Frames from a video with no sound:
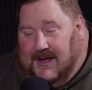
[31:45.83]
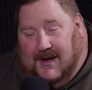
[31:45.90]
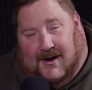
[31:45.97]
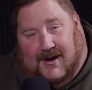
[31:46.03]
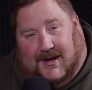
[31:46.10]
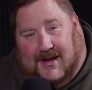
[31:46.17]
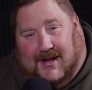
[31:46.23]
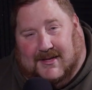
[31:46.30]

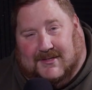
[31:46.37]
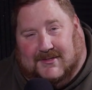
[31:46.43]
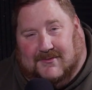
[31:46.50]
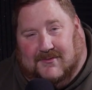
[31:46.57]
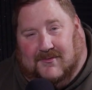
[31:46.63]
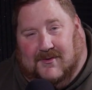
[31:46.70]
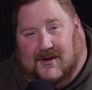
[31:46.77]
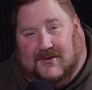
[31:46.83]
All right, guys.
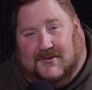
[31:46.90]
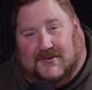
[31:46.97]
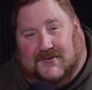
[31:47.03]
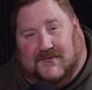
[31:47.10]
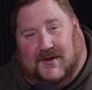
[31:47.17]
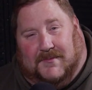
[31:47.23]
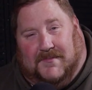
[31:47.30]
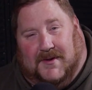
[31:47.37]
Well, it was
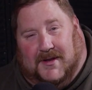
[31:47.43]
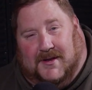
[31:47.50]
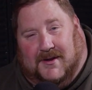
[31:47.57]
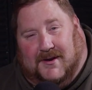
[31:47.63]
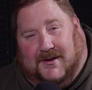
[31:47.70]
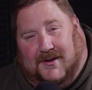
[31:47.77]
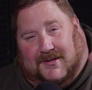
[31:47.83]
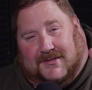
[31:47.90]
fun being
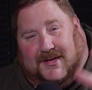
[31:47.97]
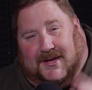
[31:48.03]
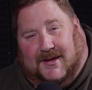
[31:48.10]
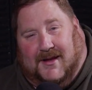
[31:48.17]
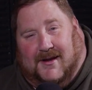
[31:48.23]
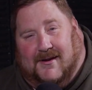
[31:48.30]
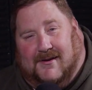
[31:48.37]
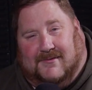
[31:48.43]
here. Y'all take
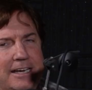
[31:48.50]
care.